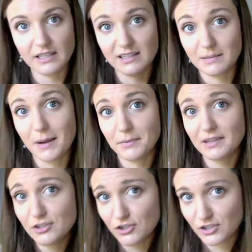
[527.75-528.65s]
leading to the
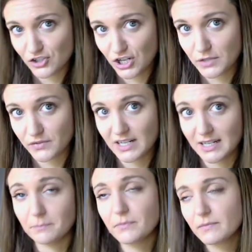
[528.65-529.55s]
population to change over
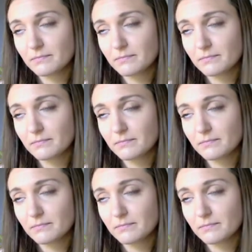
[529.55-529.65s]
time.